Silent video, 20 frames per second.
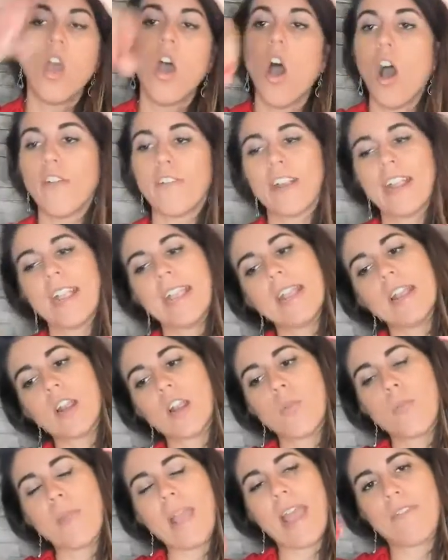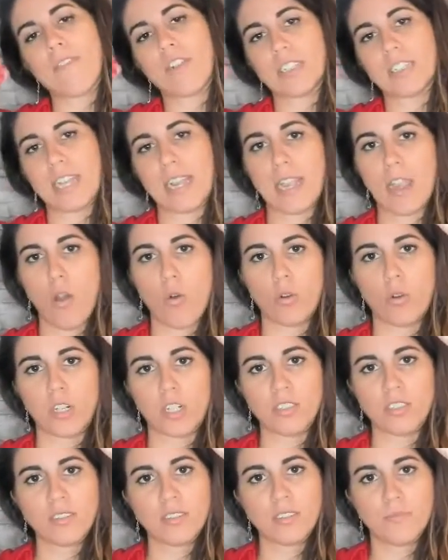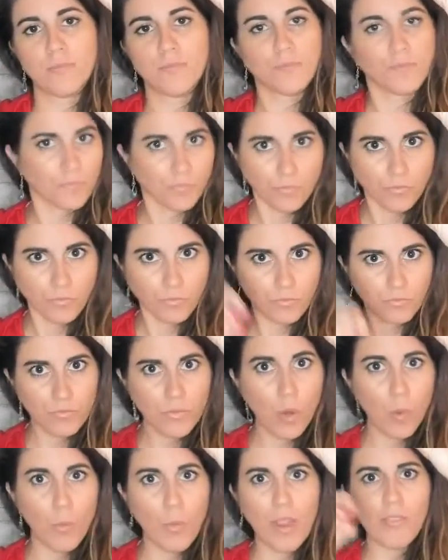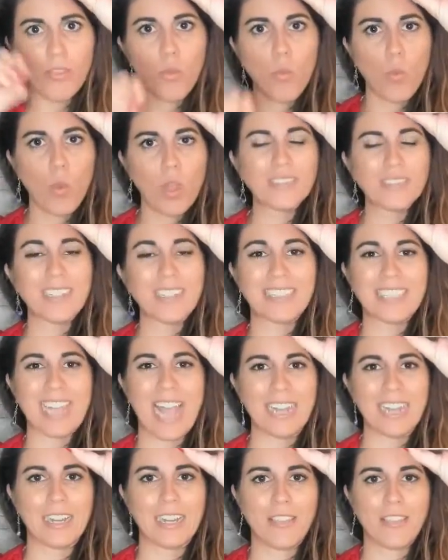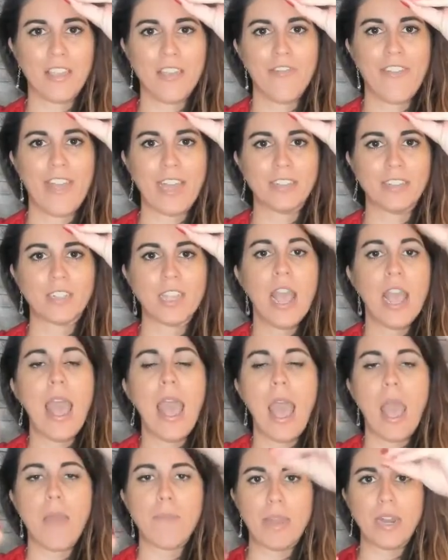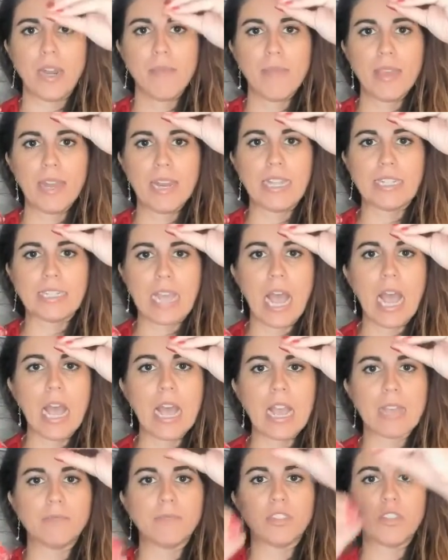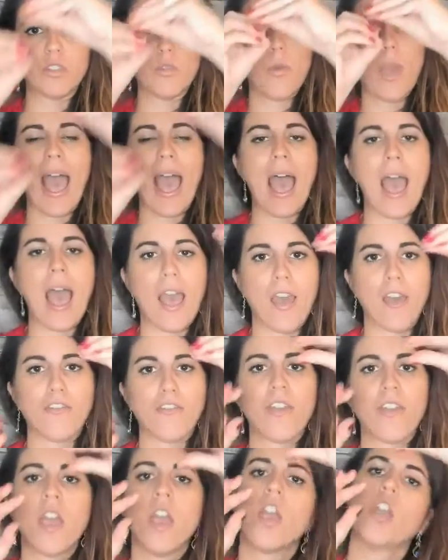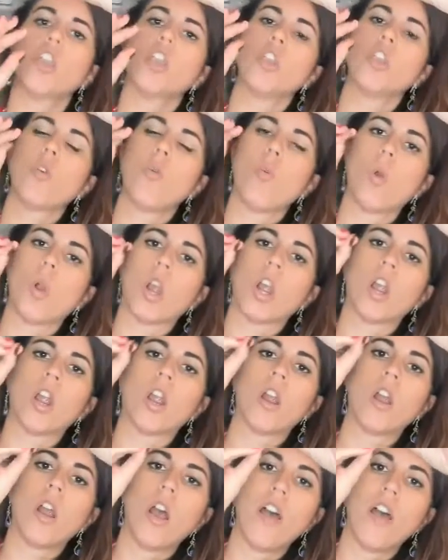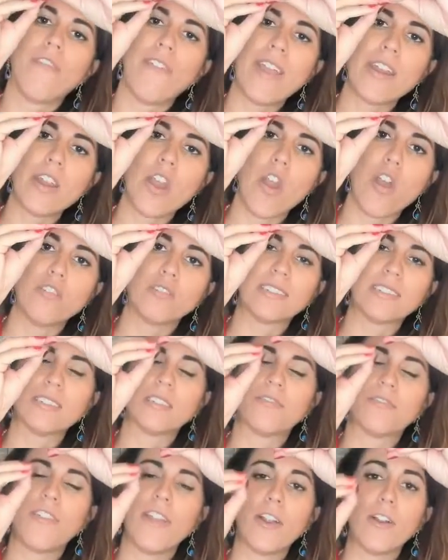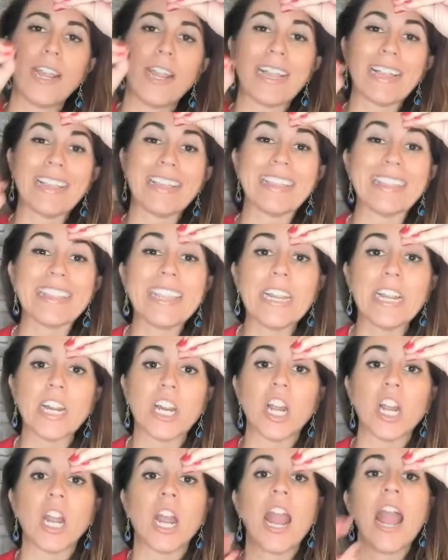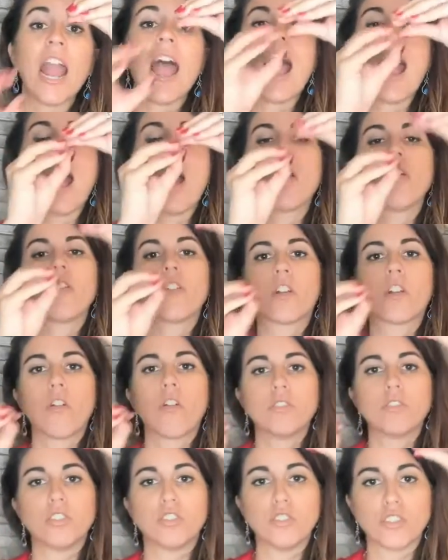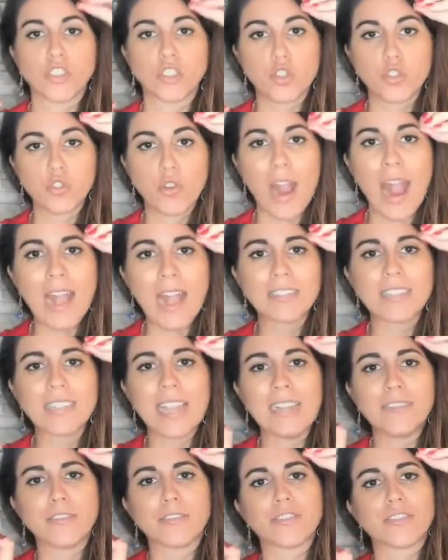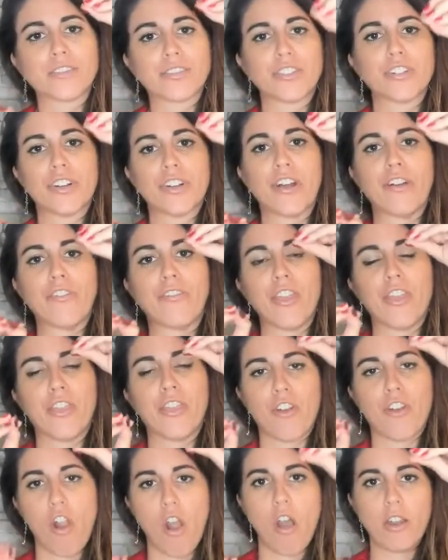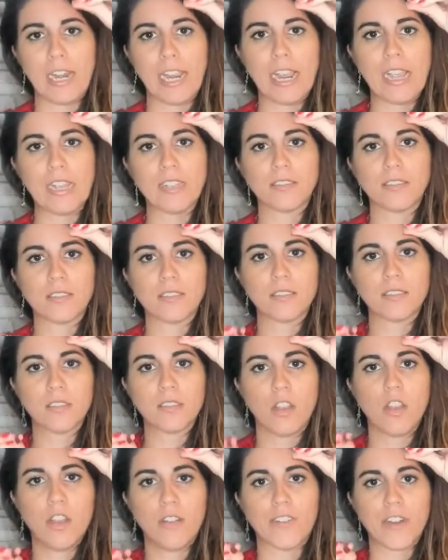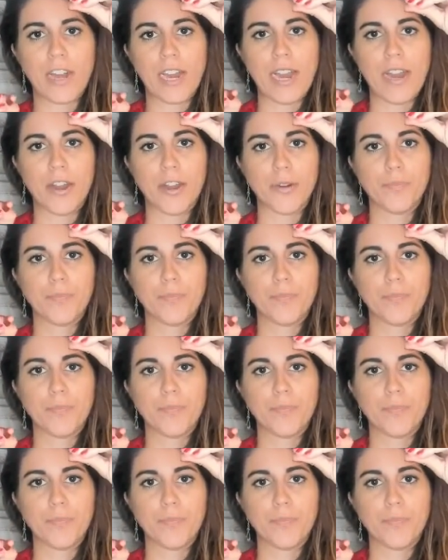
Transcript: Over here, we have our ticket holders. We have the ones attending the event. And many, many times you have your event host is very clear how they're going to attract and serve their audience over here.